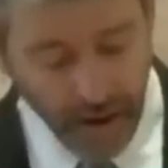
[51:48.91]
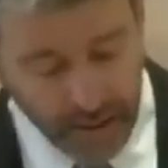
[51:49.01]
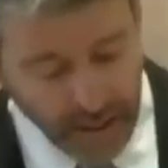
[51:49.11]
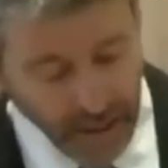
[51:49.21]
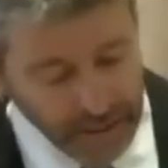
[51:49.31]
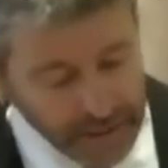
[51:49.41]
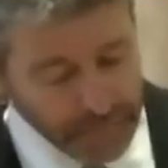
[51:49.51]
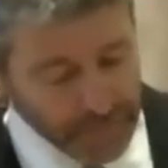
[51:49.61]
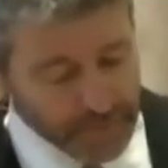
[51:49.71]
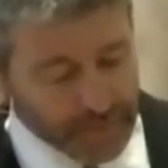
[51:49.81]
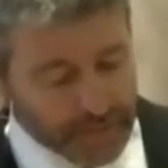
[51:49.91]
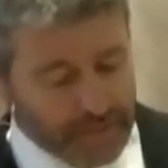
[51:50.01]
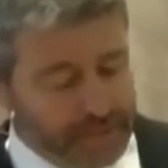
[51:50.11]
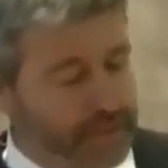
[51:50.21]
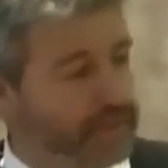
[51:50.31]
our gospel
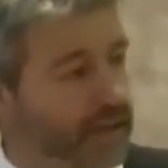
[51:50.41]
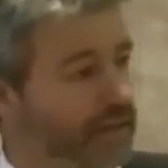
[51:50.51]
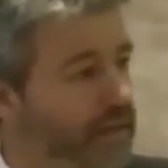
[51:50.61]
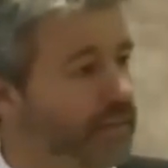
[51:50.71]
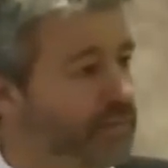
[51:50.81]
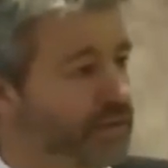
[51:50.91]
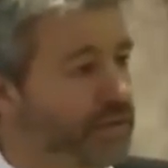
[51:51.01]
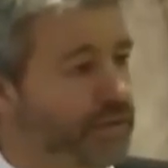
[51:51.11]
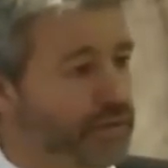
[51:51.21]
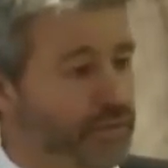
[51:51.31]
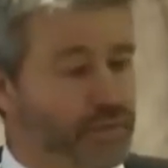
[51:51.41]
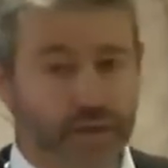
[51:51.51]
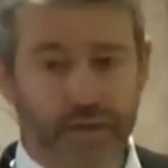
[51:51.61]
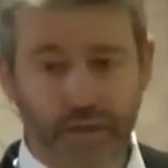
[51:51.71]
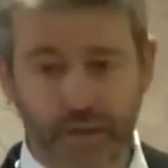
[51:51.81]
did not come to you in
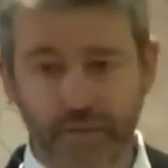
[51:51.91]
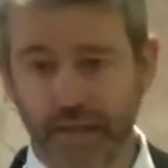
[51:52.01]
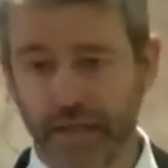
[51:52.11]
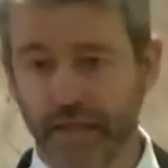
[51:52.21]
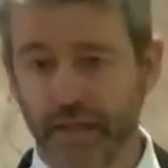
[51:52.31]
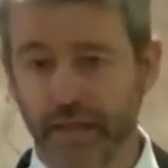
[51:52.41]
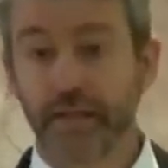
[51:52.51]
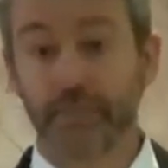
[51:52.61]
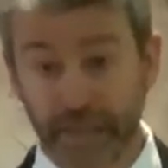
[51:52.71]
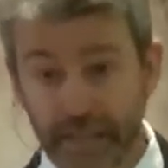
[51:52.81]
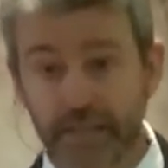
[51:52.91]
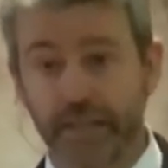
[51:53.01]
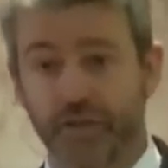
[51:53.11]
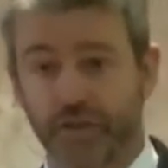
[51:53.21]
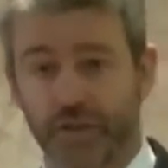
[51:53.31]
word only. The
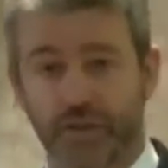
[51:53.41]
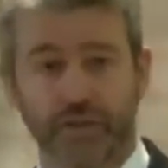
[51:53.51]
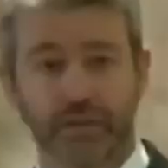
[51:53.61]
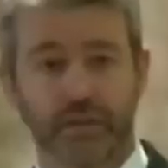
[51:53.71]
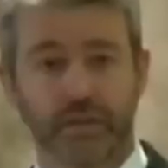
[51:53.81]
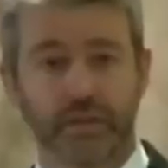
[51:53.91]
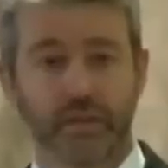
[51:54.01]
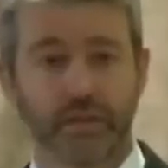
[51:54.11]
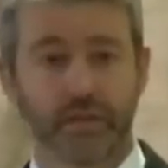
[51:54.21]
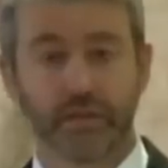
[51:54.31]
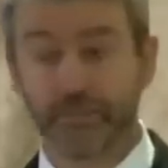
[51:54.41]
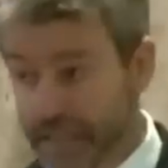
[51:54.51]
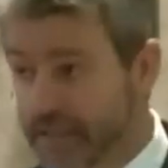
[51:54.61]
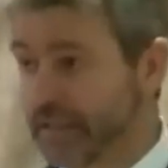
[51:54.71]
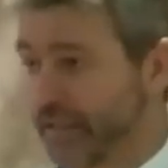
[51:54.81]
message. The
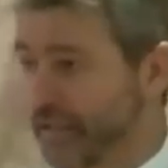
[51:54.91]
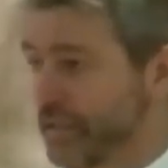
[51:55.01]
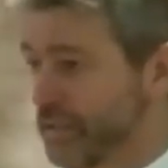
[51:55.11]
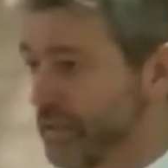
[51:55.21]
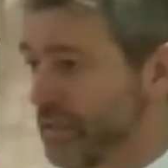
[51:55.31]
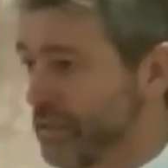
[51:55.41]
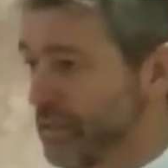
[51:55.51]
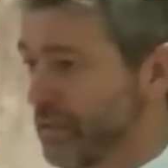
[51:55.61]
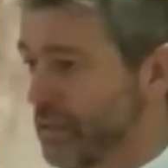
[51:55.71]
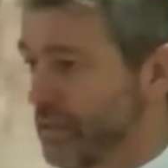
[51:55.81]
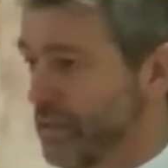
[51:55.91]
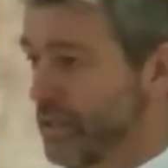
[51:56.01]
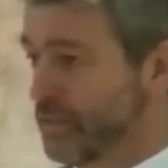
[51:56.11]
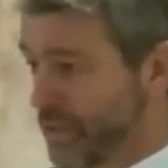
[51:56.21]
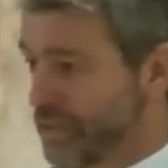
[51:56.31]
message
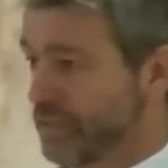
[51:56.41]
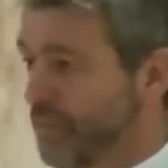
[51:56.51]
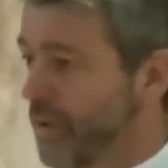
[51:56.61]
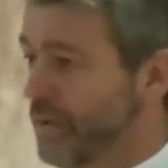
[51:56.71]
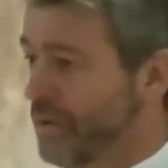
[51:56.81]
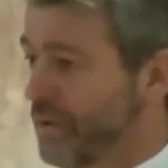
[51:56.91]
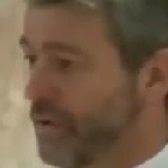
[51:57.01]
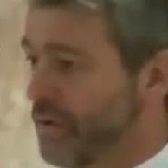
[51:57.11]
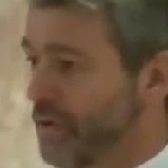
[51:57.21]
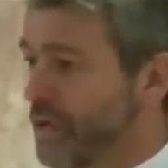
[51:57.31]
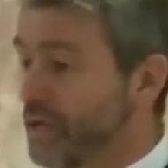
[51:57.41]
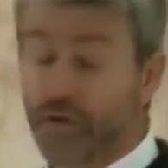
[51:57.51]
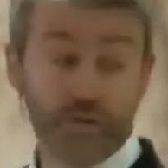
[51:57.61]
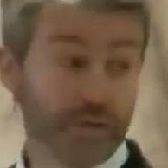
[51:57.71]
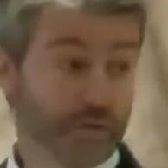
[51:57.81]
is what's important.
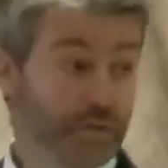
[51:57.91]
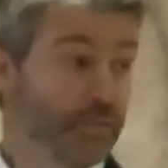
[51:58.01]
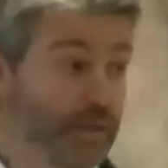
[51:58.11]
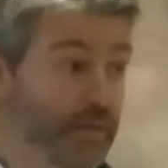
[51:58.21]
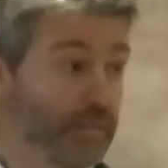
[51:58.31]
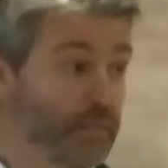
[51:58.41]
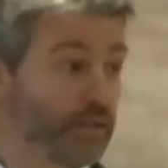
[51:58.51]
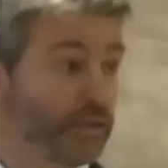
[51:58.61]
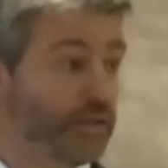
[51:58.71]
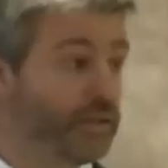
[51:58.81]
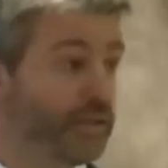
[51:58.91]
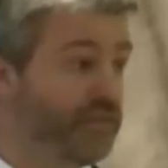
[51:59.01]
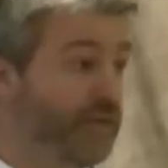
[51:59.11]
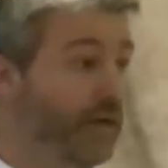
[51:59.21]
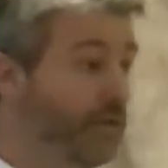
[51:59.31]
You know, there's so many people in the church
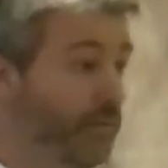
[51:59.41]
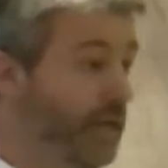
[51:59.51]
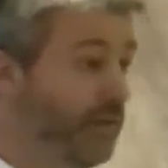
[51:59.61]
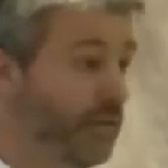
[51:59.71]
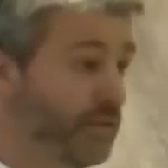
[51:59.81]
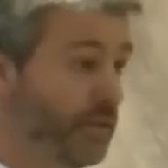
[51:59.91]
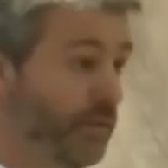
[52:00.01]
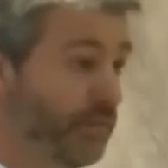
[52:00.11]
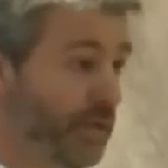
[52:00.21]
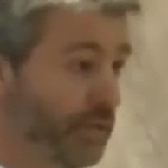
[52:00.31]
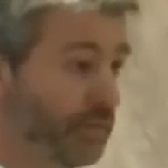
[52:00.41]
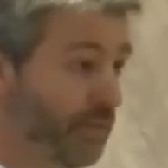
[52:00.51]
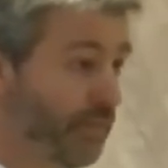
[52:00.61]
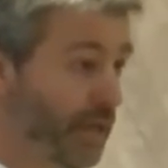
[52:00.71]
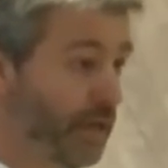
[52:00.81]
that follow men. They're so impressed
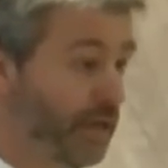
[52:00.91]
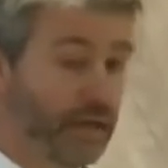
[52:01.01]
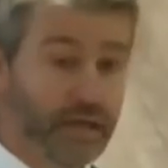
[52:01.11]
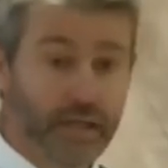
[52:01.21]
with men.